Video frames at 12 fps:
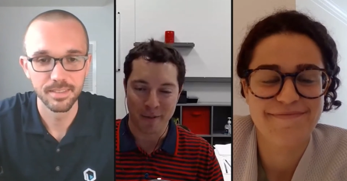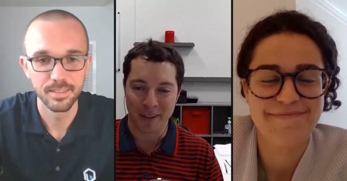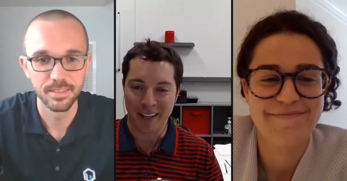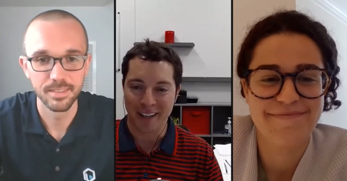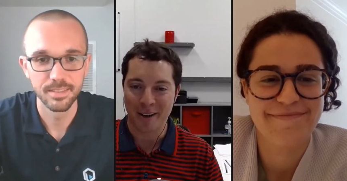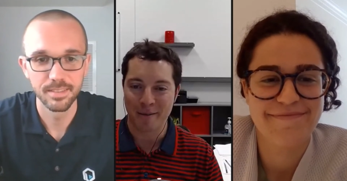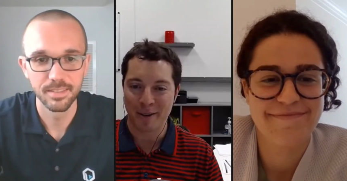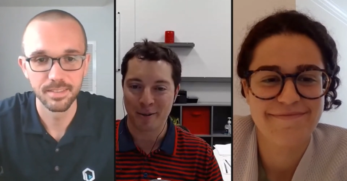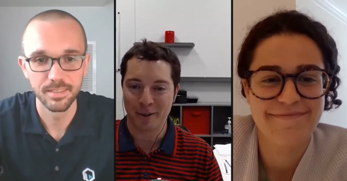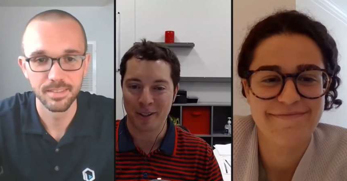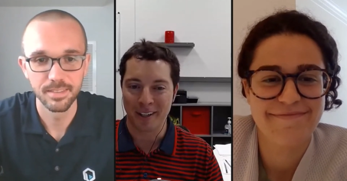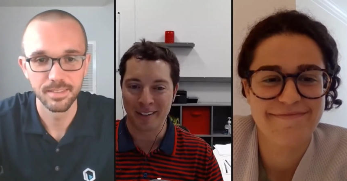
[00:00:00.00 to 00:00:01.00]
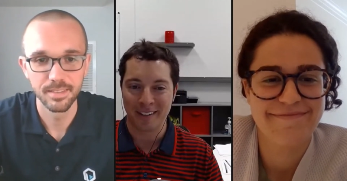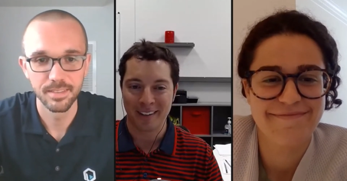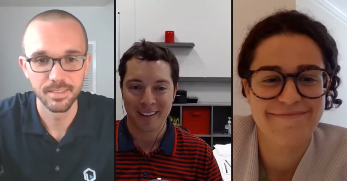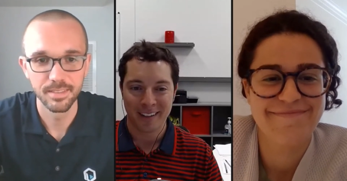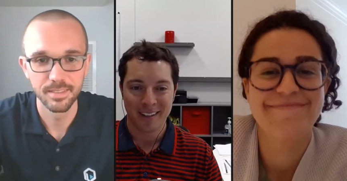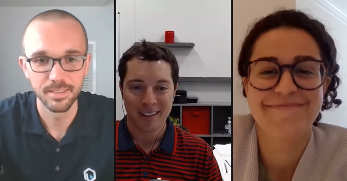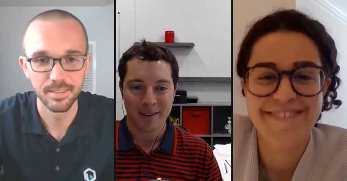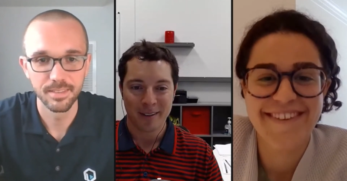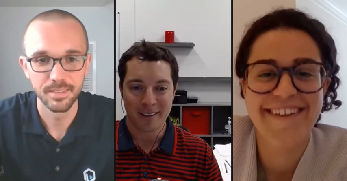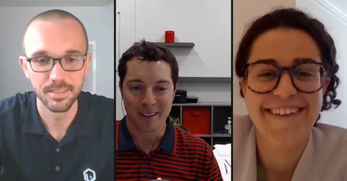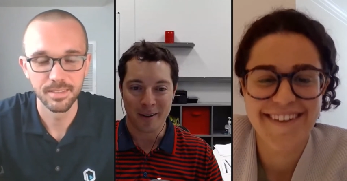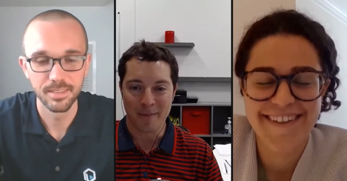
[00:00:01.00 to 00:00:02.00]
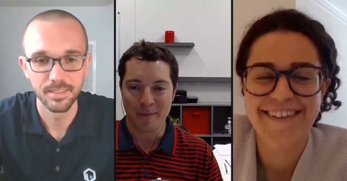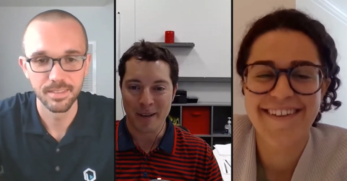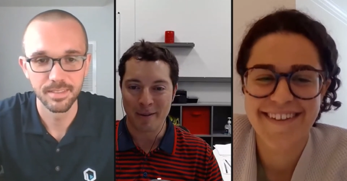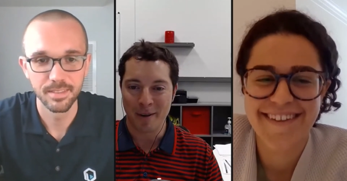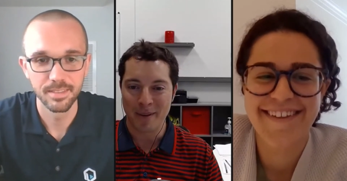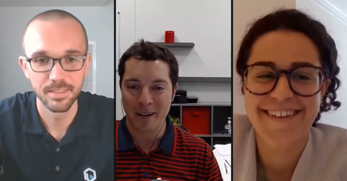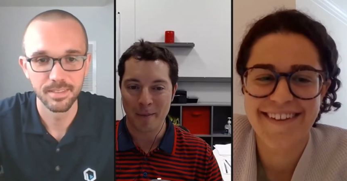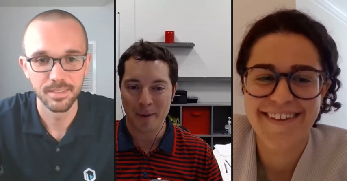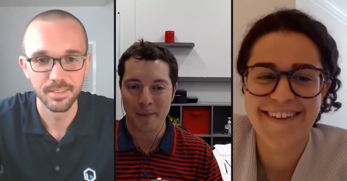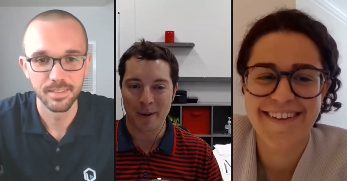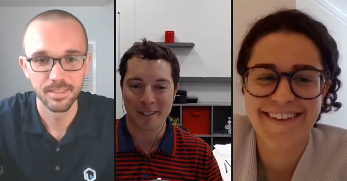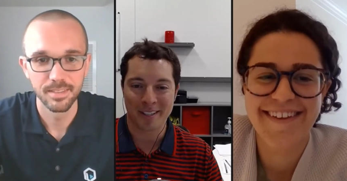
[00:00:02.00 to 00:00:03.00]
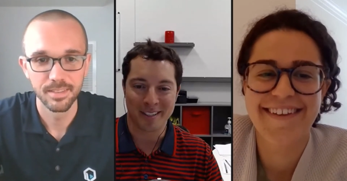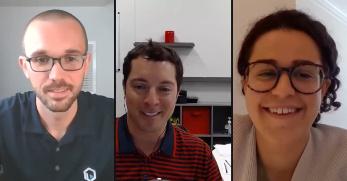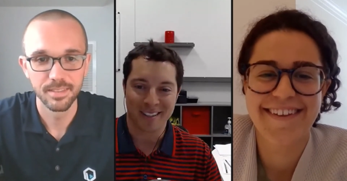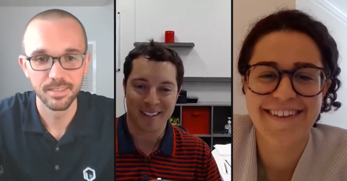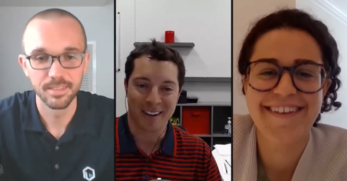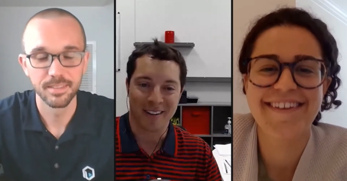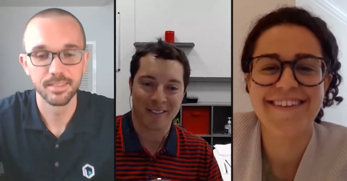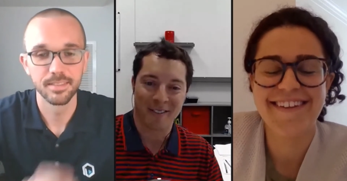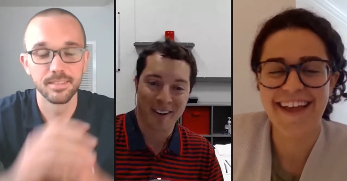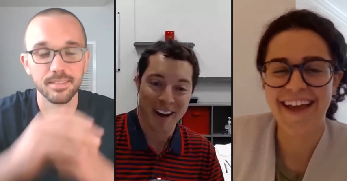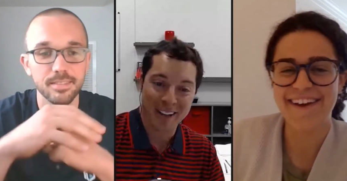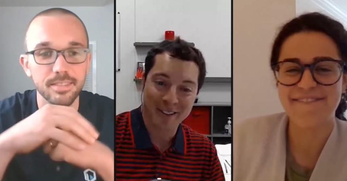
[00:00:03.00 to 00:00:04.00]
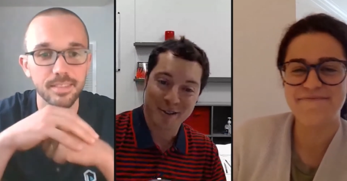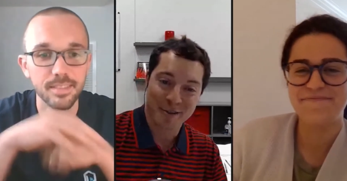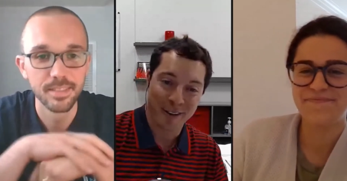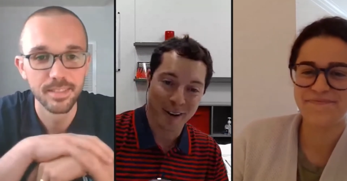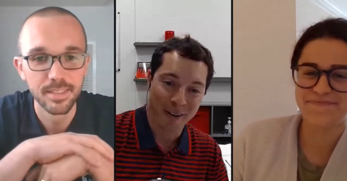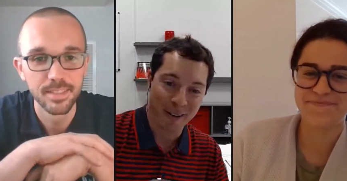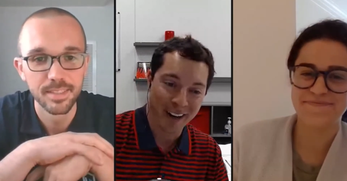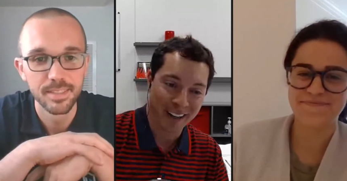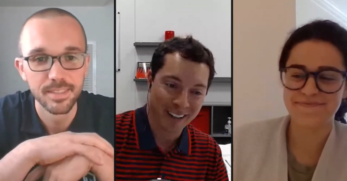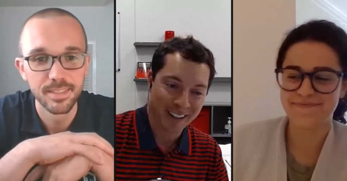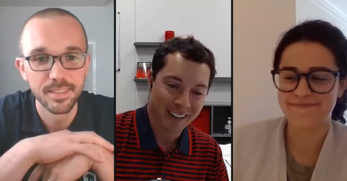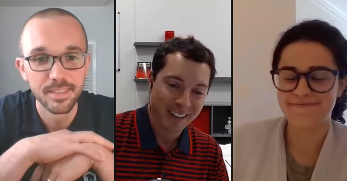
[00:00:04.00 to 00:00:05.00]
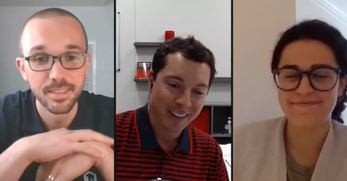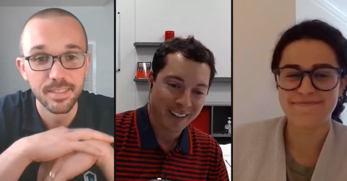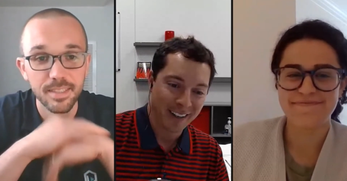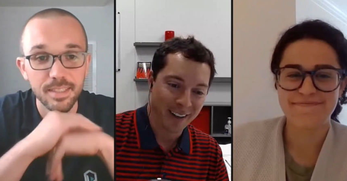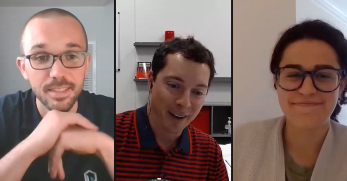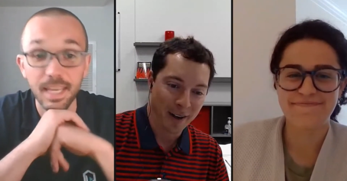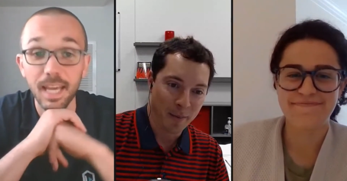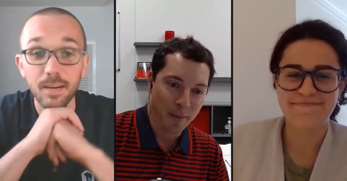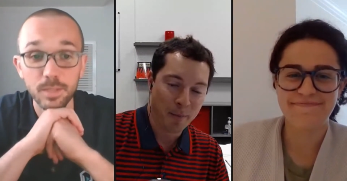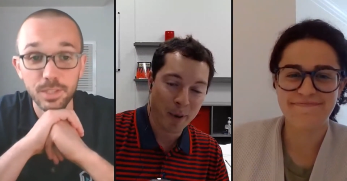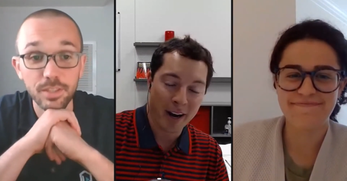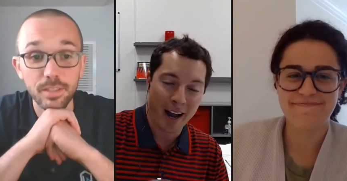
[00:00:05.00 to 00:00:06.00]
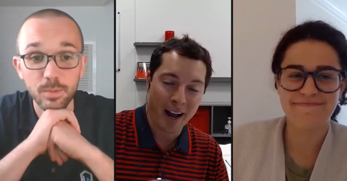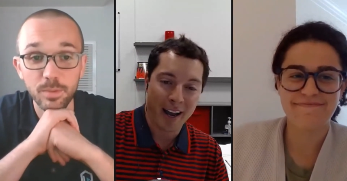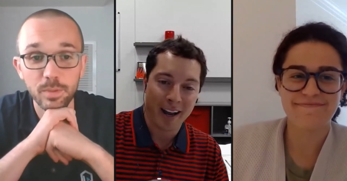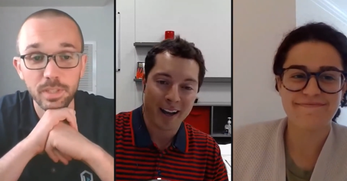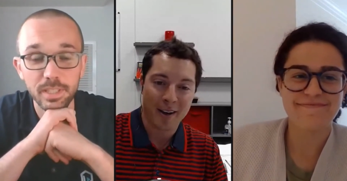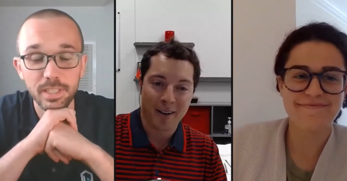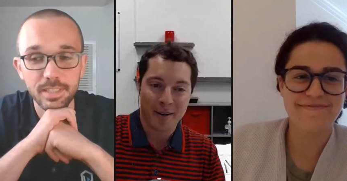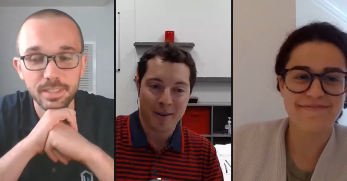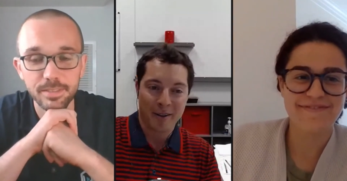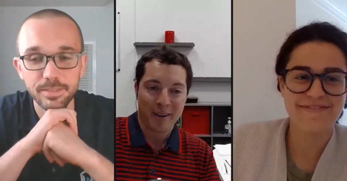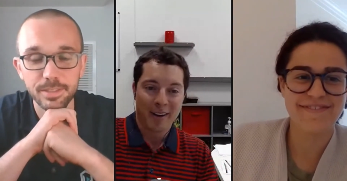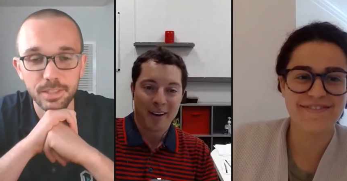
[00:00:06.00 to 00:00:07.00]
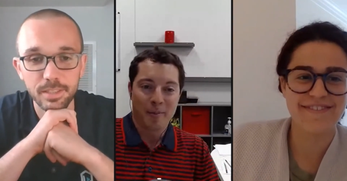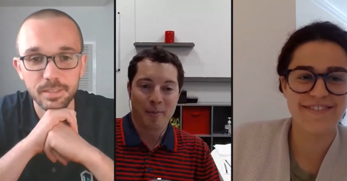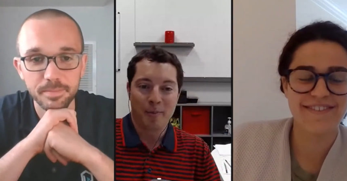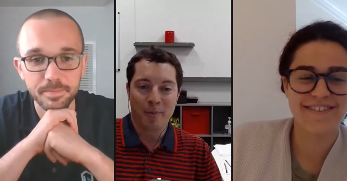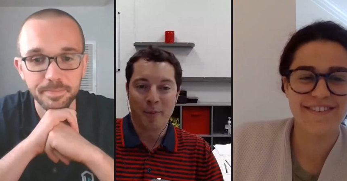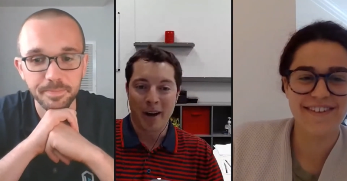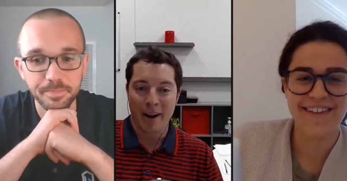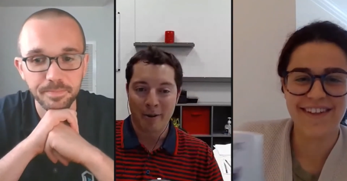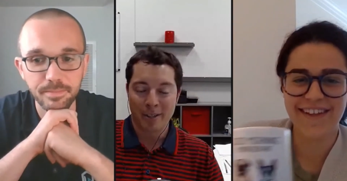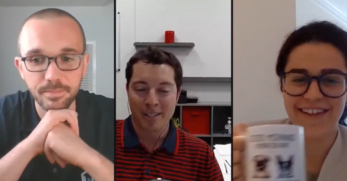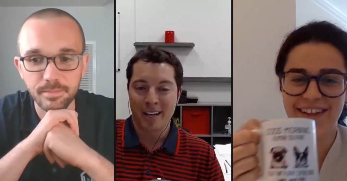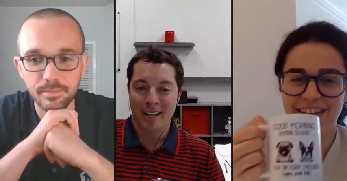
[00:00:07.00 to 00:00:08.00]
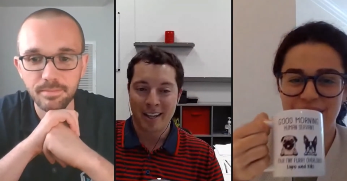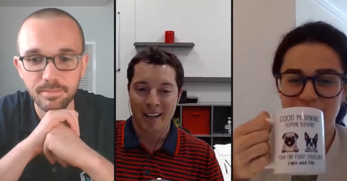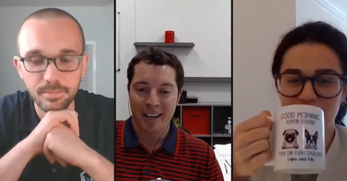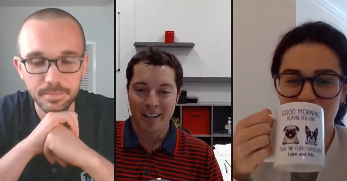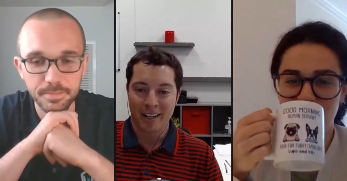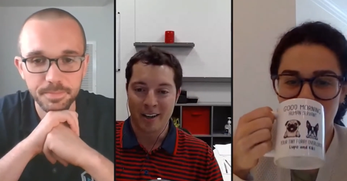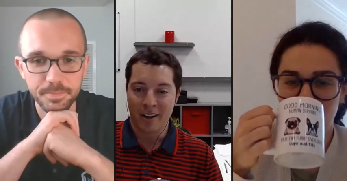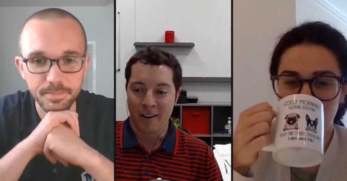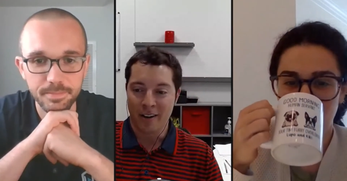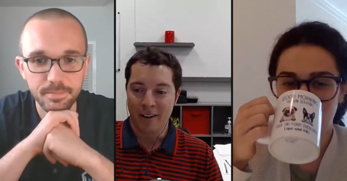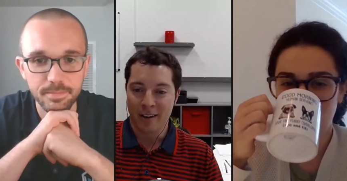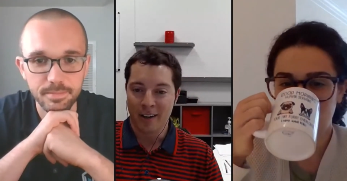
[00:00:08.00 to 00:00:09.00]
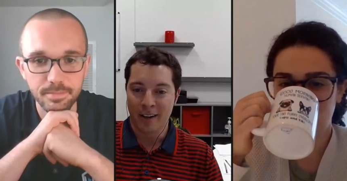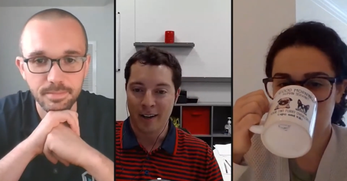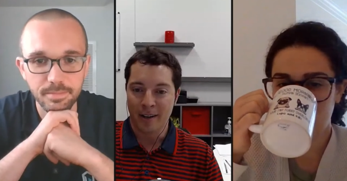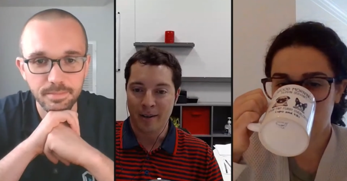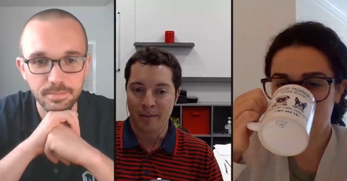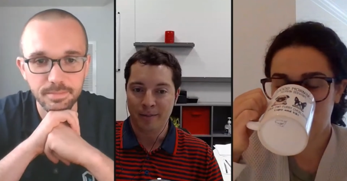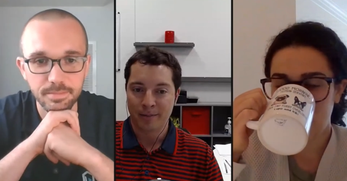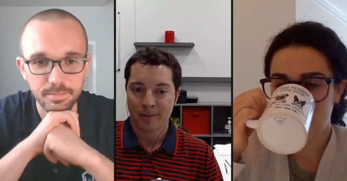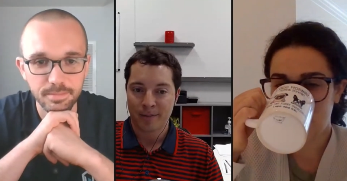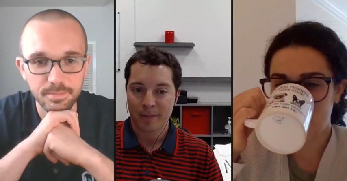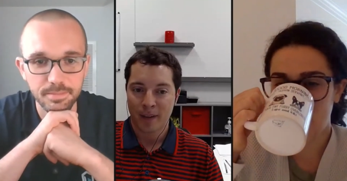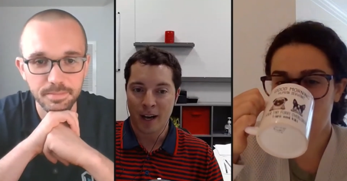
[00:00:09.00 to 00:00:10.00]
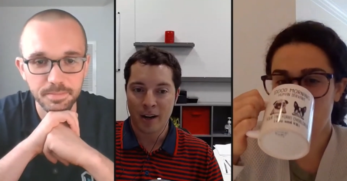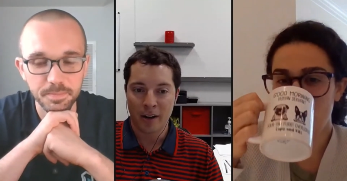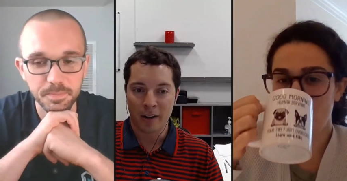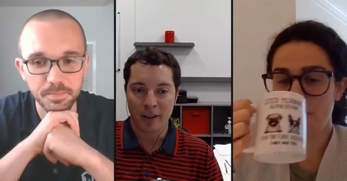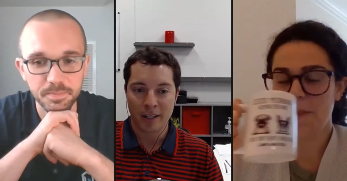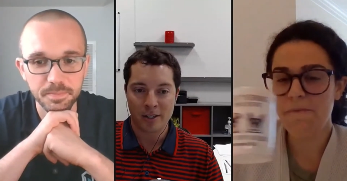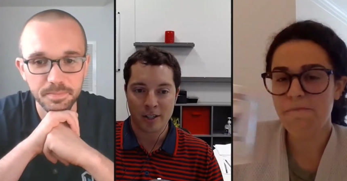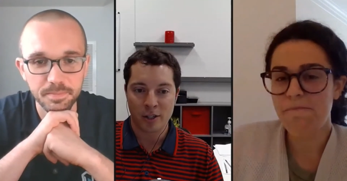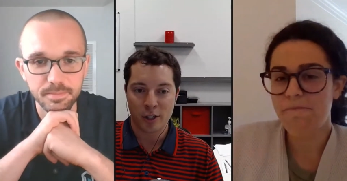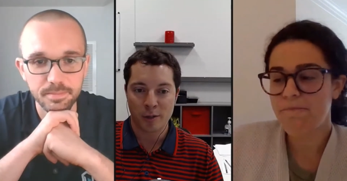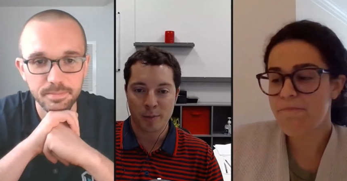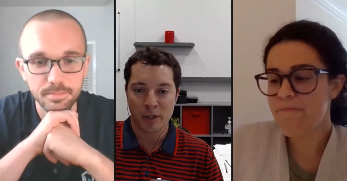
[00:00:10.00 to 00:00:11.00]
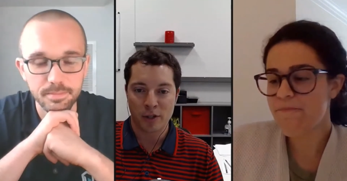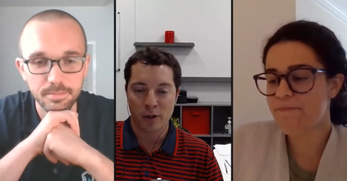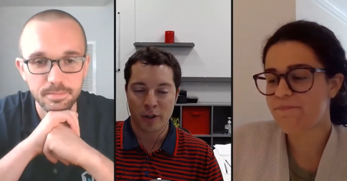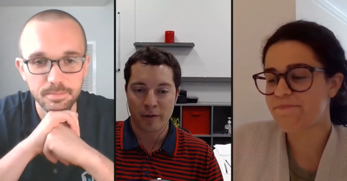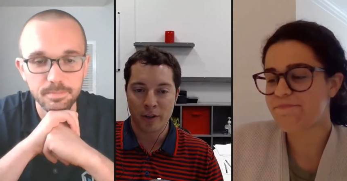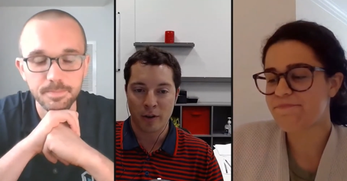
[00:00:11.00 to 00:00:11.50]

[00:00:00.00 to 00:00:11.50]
Speaker 1: been like, yeah, it'd be cool to, you know, meet meet up in person. You know, we're not too far away. Um, yeah, we should. But,
Speaker 2: we really need to for sure.
Speaker 1: But I would say that you know, um, I don't know. It's it's just been sort of an